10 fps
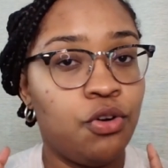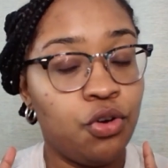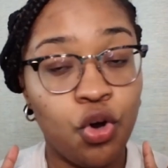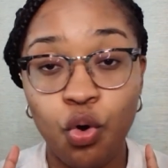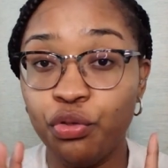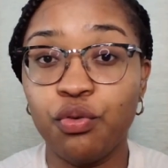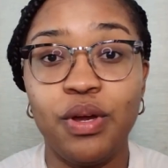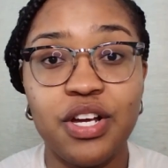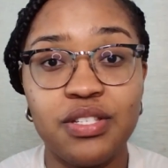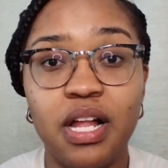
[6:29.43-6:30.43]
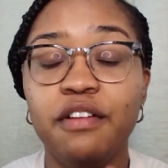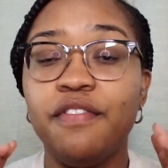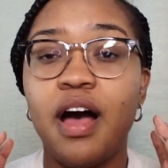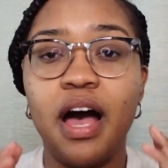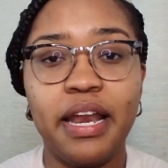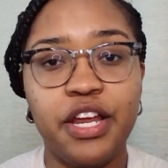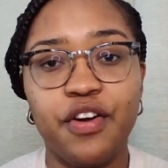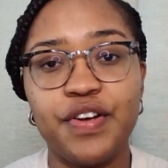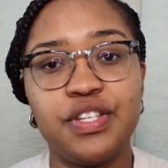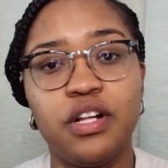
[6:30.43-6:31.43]
go through it yourself, audit
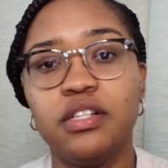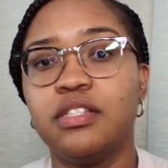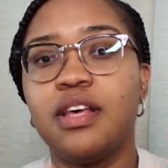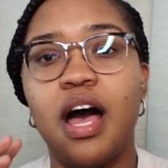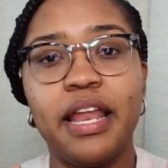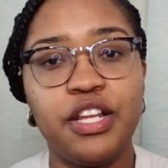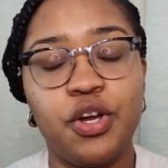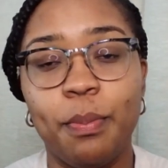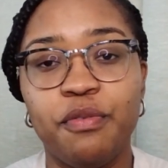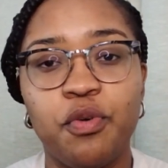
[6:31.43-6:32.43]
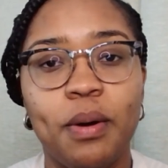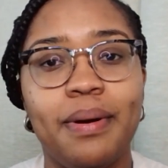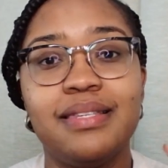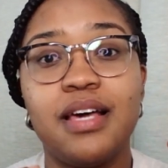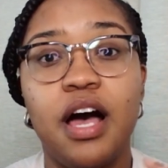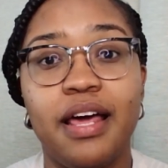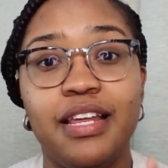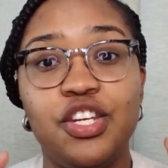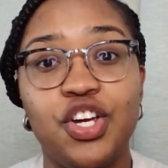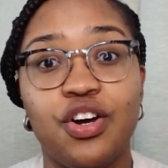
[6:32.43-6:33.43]
your results, audit your performance,
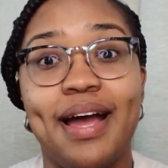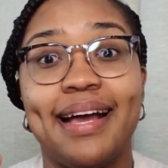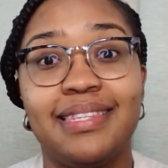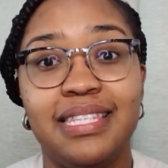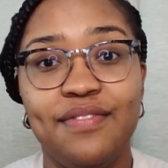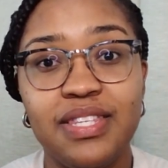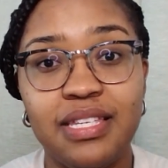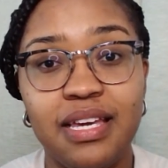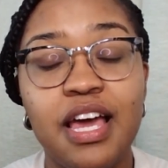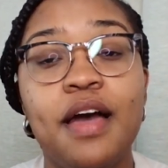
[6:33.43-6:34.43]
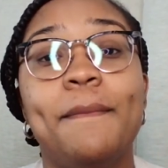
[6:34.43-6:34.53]
audit your activity,